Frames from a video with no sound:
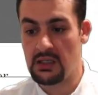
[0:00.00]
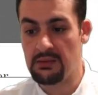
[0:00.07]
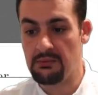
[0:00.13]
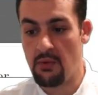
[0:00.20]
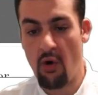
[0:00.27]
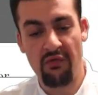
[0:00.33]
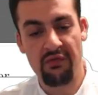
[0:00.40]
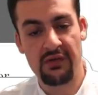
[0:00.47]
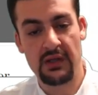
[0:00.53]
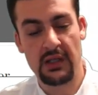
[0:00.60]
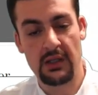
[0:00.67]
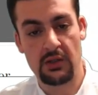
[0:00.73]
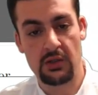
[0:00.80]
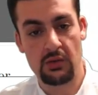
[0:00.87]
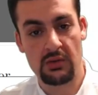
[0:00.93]

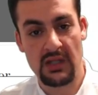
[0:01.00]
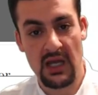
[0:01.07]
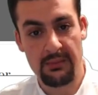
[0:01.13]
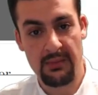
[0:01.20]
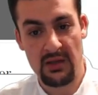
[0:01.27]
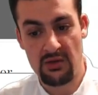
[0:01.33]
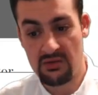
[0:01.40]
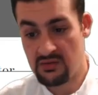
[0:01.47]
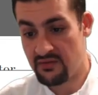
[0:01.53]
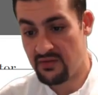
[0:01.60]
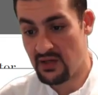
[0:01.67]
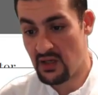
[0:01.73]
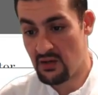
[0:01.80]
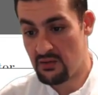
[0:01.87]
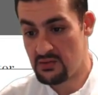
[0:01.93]
Hopefully you'll like my
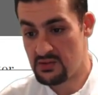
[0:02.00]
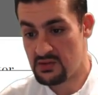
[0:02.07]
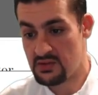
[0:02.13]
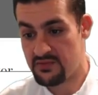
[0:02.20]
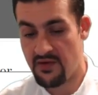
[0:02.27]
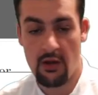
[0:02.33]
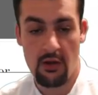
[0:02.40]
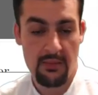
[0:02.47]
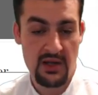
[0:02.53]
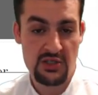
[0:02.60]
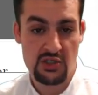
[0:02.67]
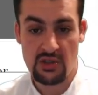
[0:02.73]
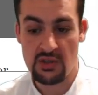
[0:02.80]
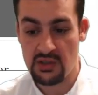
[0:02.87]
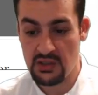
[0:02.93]
YouTube videos. Follow
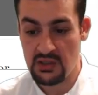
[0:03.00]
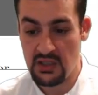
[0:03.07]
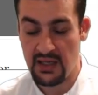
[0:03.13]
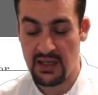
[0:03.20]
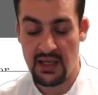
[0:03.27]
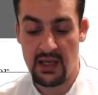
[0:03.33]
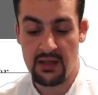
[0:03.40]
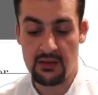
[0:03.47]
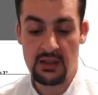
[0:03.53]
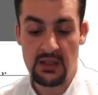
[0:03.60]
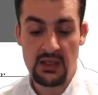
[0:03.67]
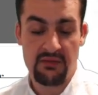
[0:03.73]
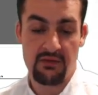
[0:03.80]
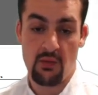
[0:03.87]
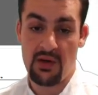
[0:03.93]
my journey.
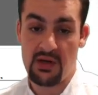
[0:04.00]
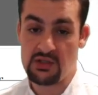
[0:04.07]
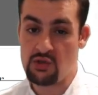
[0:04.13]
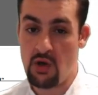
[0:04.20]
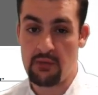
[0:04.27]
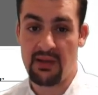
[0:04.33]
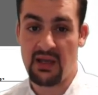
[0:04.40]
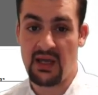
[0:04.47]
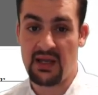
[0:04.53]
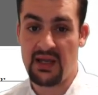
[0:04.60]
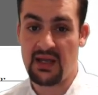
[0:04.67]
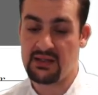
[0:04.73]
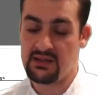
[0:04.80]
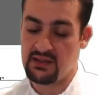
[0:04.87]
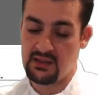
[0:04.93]
Again, if you want to join
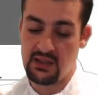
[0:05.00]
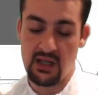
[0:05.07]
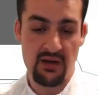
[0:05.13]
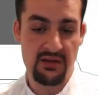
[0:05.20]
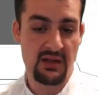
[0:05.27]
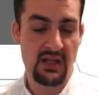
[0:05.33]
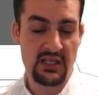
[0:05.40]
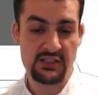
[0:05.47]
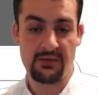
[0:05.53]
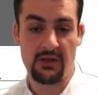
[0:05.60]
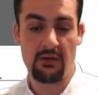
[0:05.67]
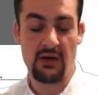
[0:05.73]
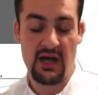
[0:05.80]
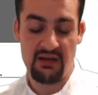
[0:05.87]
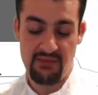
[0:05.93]
BitConnect, click on the links
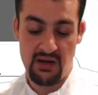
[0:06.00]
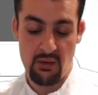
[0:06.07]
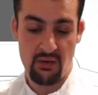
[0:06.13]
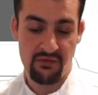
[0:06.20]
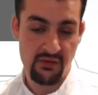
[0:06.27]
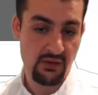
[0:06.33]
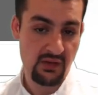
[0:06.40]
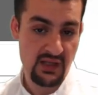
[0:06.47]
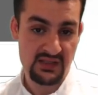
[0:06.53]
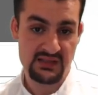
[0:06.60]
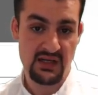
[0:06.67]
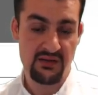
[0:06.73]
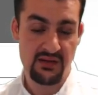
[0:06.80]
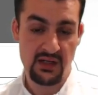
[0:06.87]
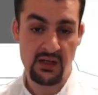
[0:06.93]
below. I have my referral
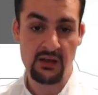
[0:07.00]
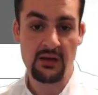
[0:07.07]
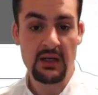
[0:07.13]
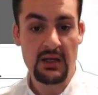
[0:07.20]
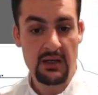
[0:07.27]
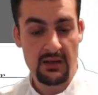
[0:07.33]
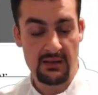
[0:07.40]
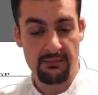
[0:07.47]
links down there.